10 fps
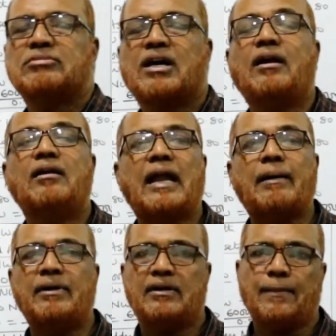current
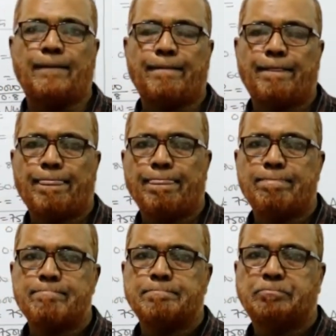liability.
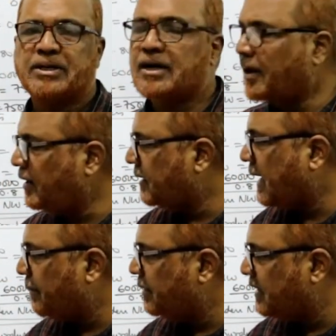Current
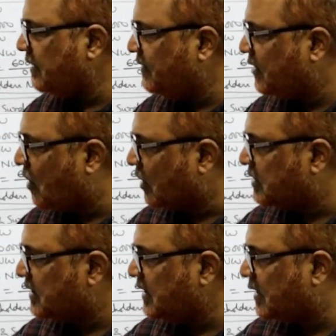liability we
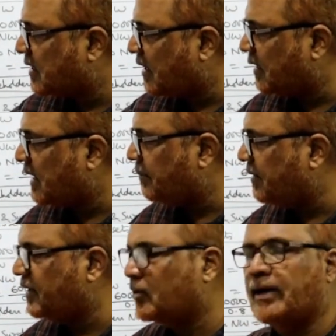got, here current
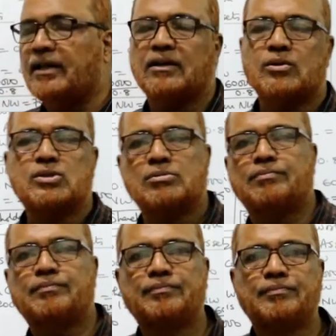liability 20,000.
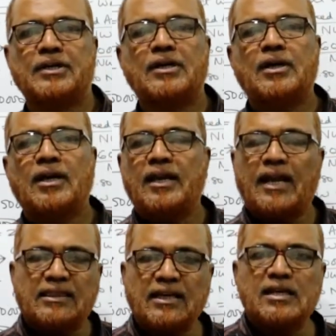
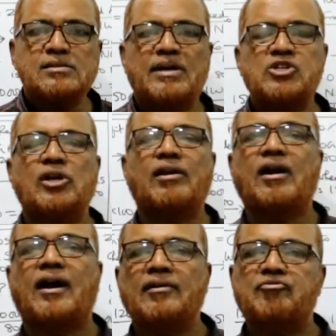Nothing is mentioned
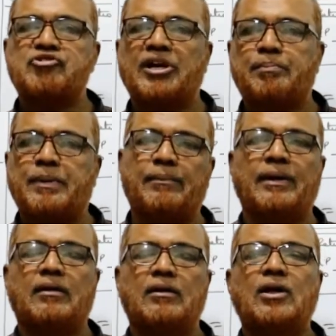regarding trade
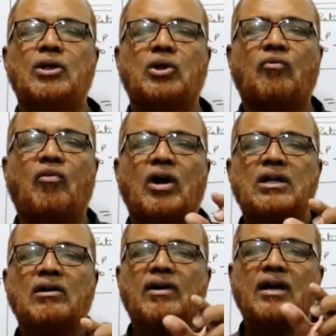payable. So
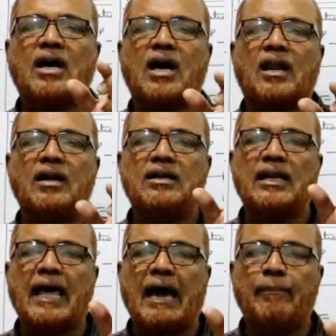whatever current
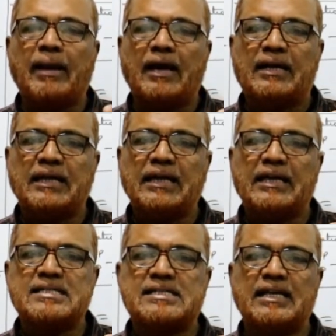
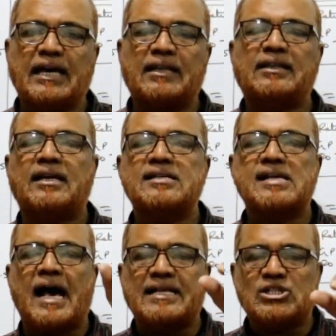liability is there that is
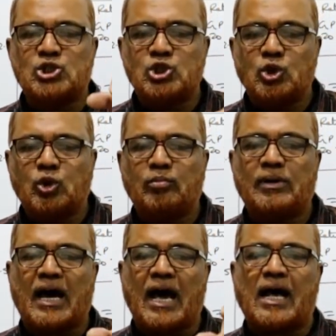
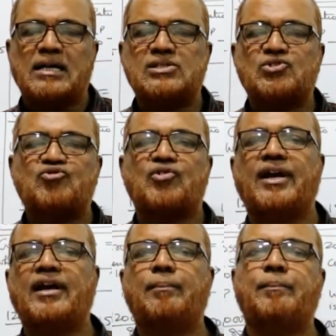assumed as
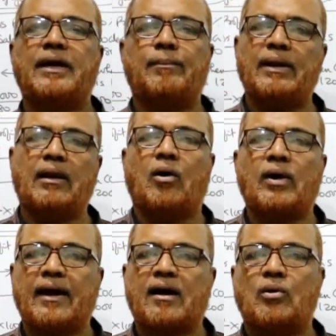trade payable
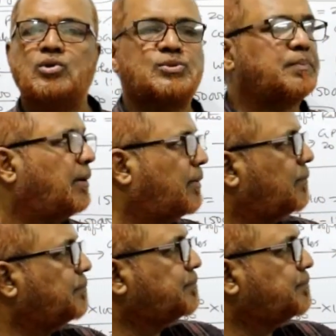or accounts payable.